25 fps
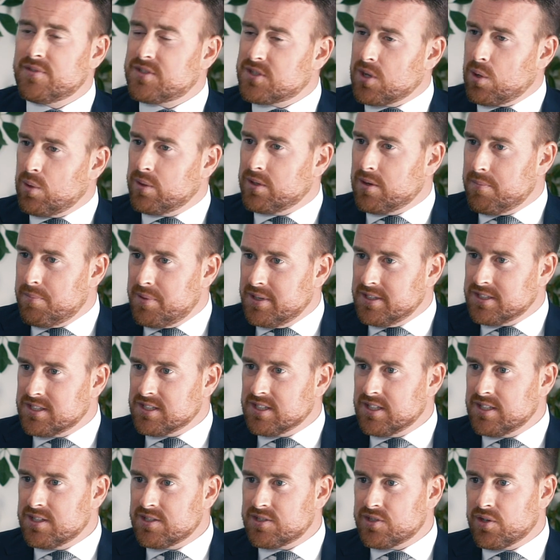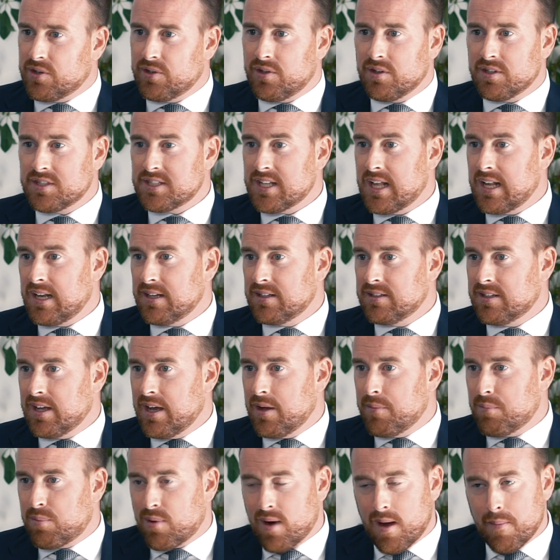sold their business or they're selling
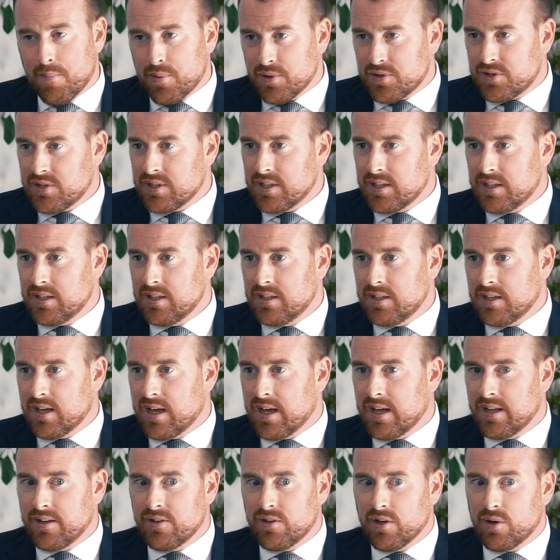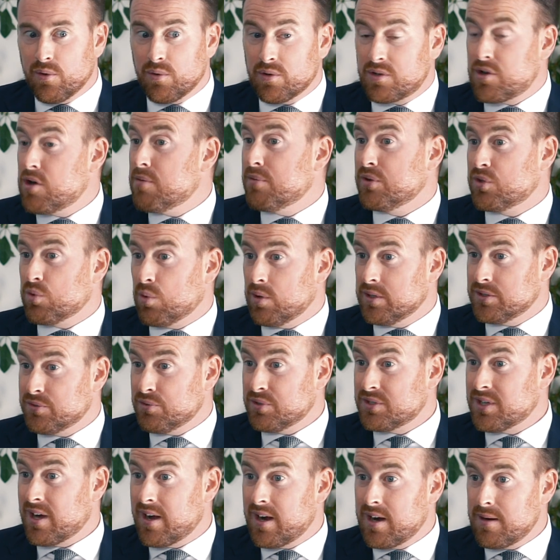down property and they're coming towards
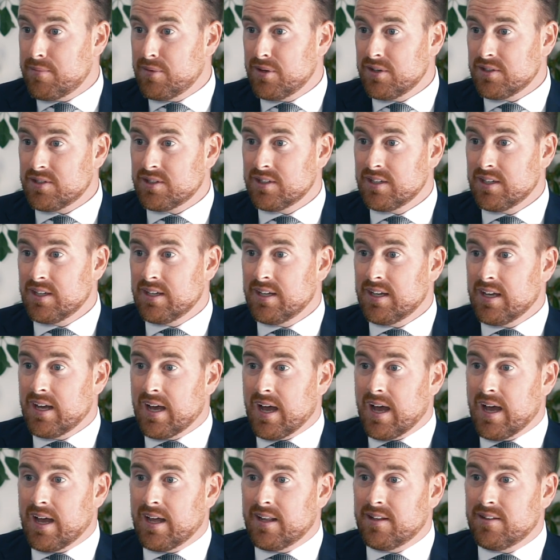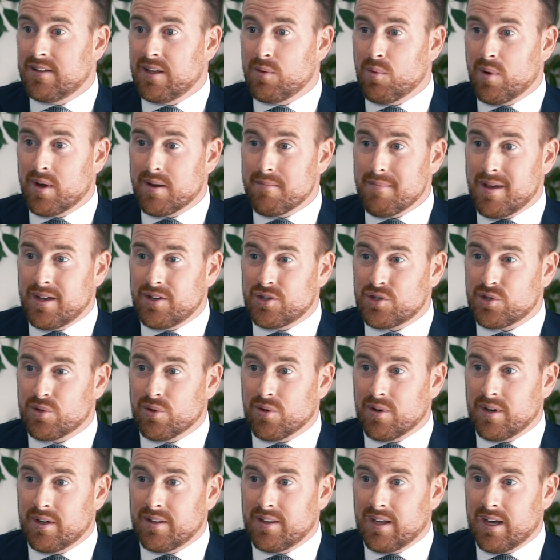retirement, and they want to make
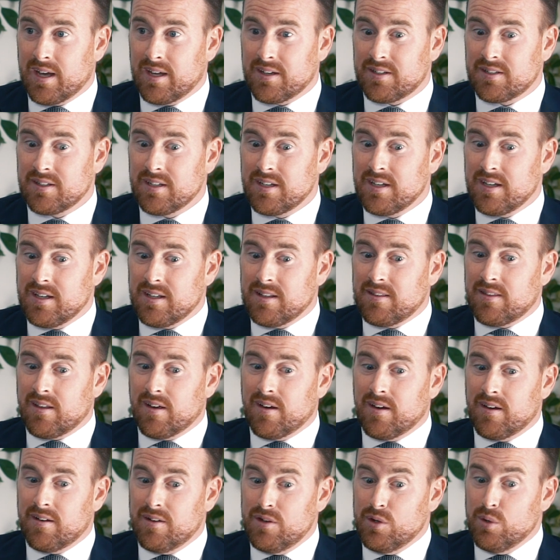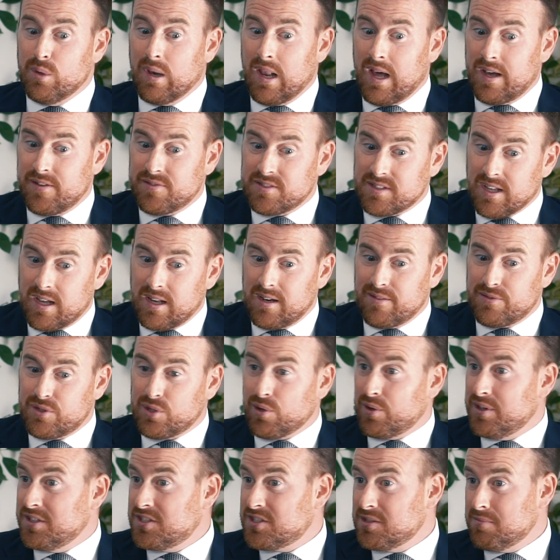sure that their new lifestyle of
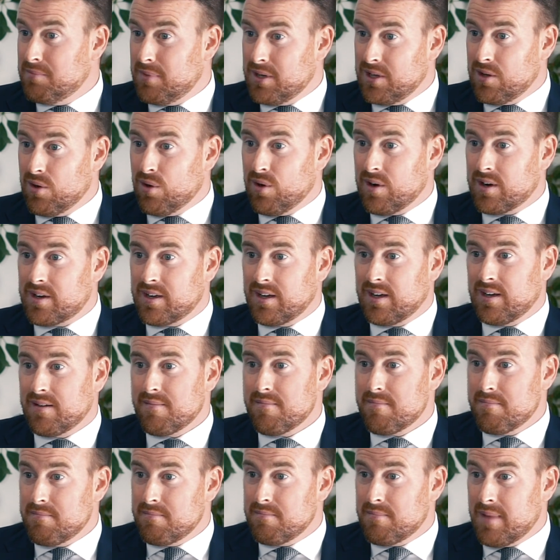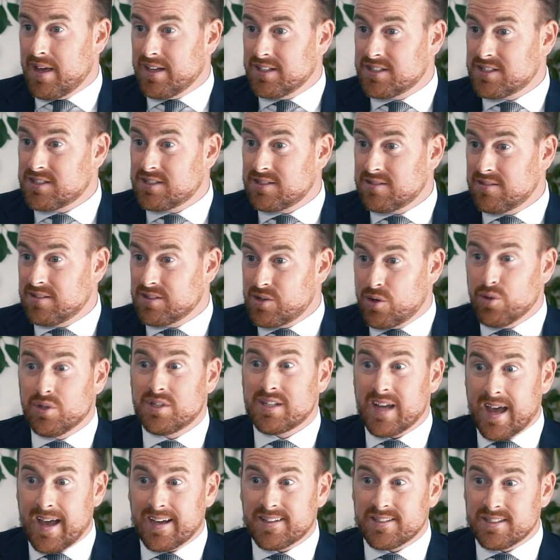choice in Mallorca makes
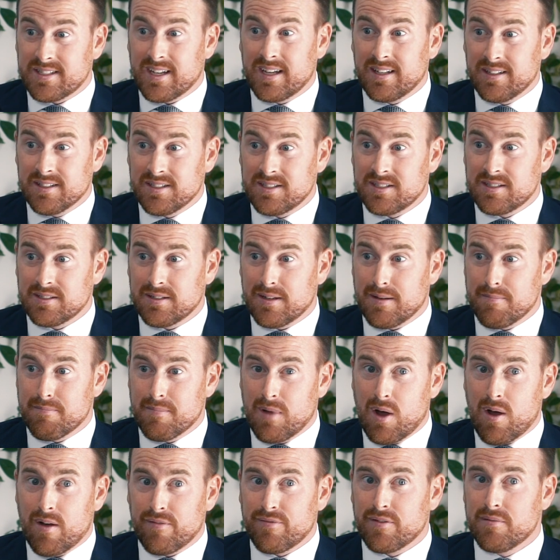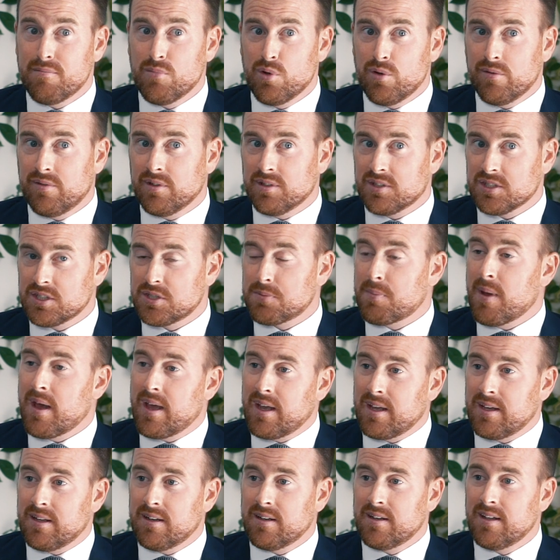good tax sense. And often moving to
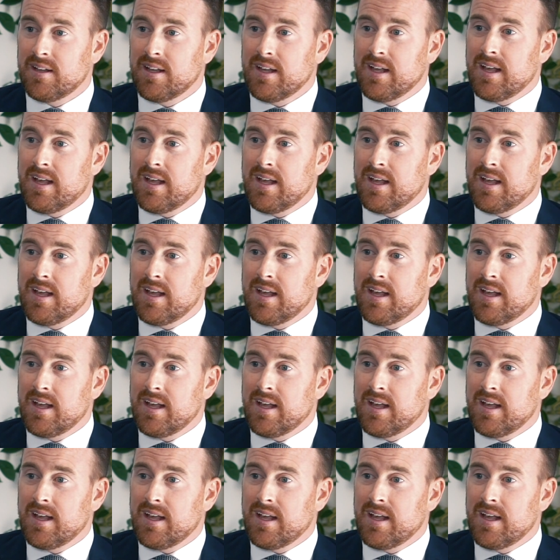Spain,